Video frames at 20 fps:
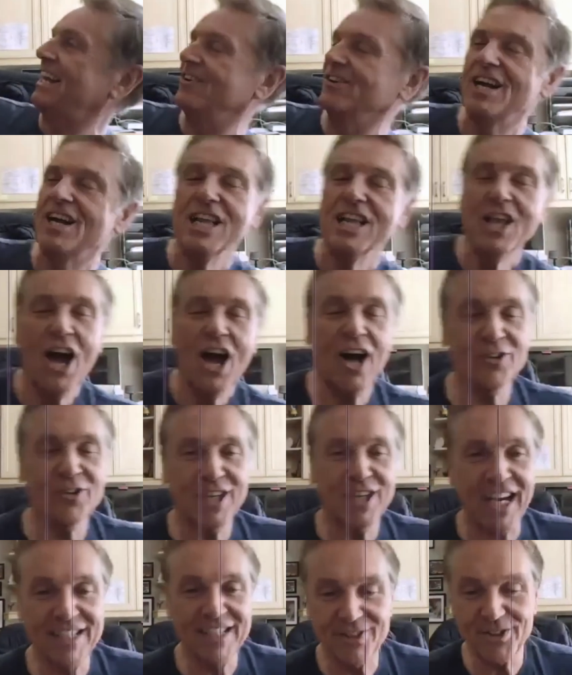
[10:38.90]
I like okay, it.
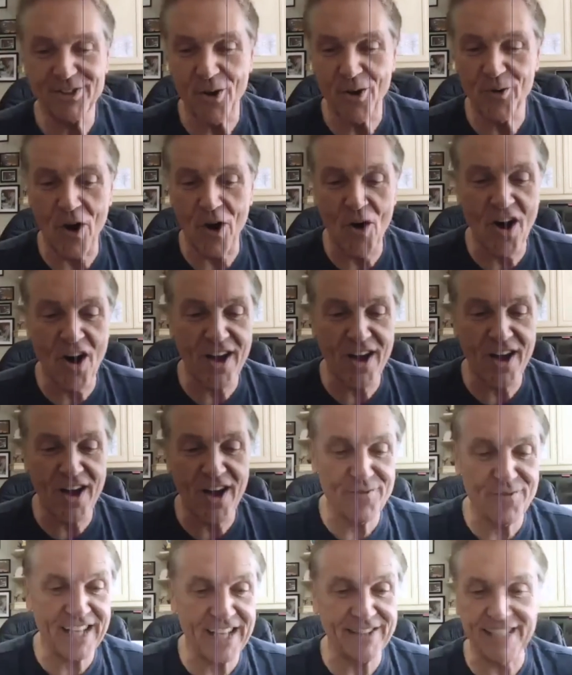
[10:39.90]
So I've had
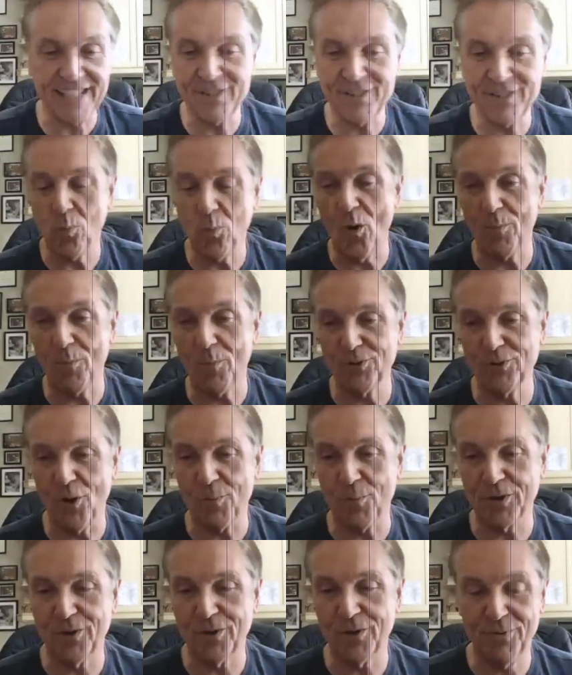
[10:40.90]
this whopper job of
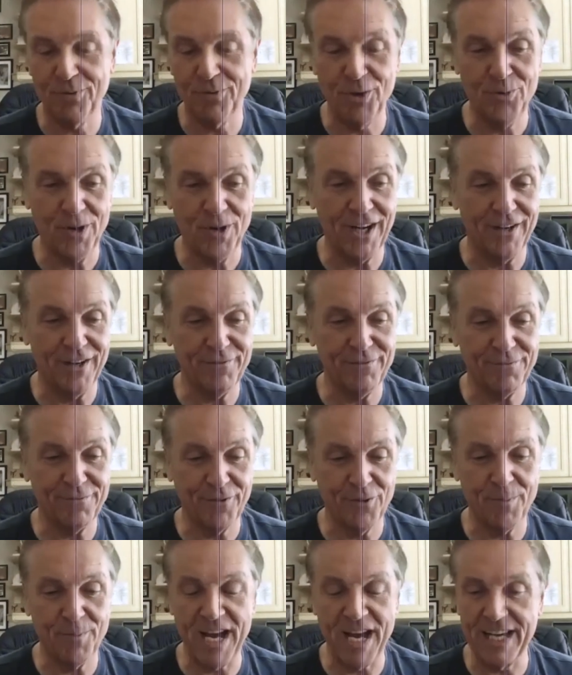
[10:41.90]
computer for
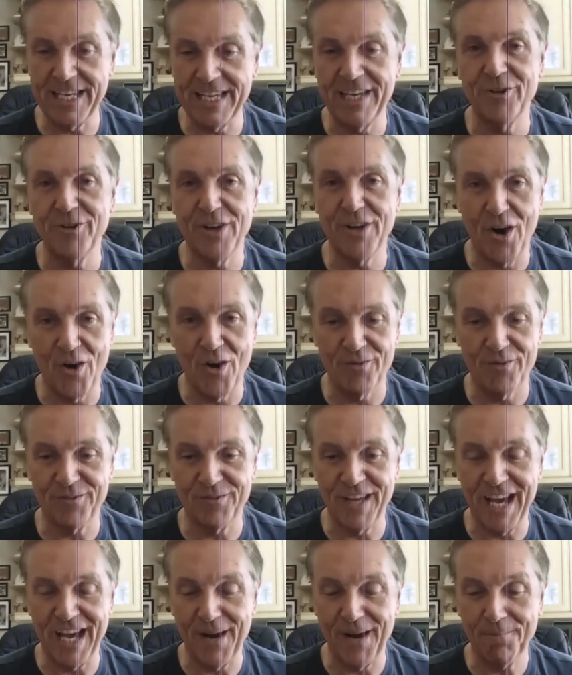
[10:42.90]
about a year and a half
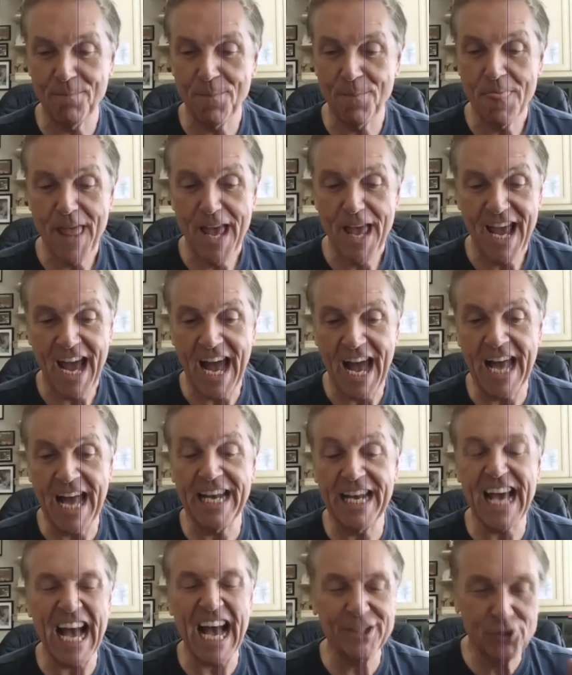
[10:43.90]
now. Right. And
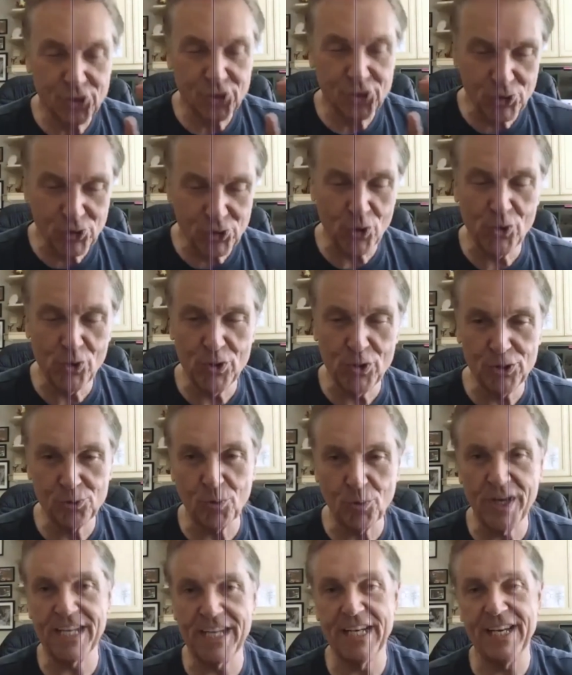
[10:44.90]
as soon as we
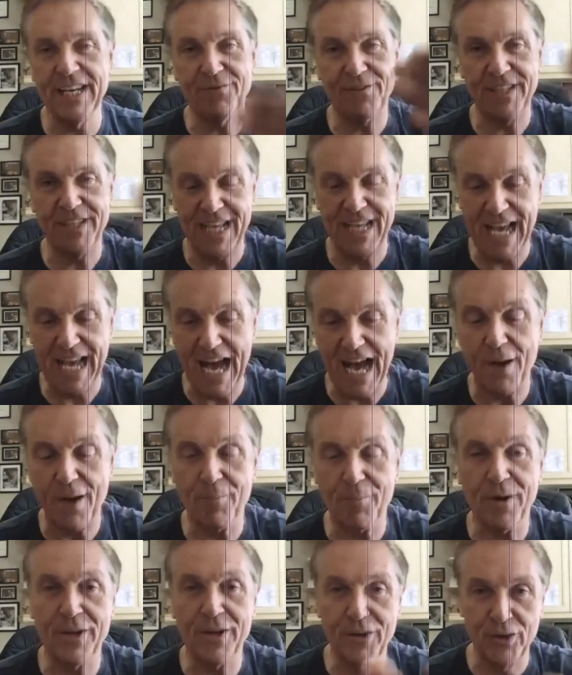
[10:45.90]
lifted it up and
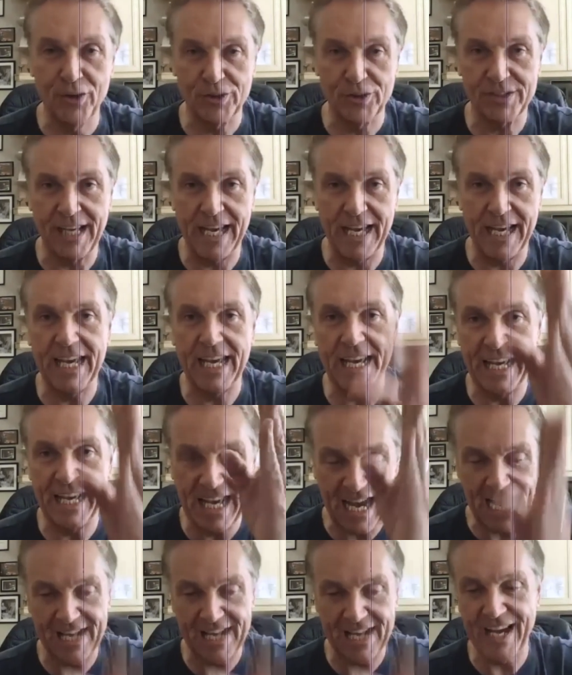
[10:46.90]
looked at it, it
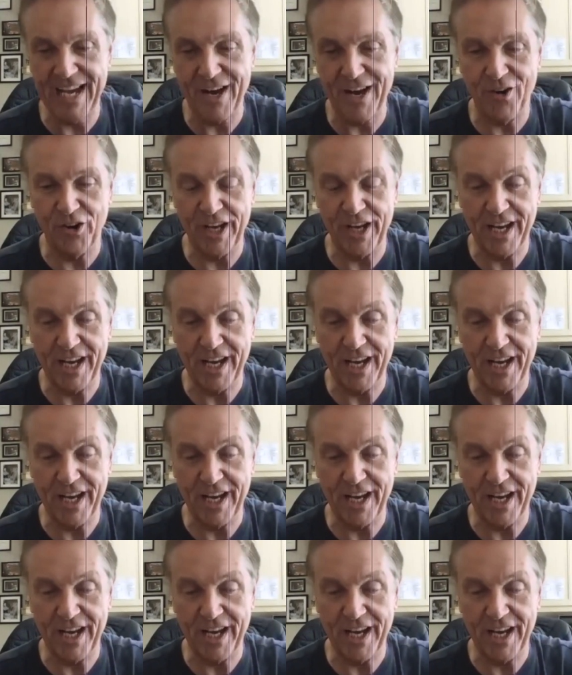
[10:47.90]
had that on it.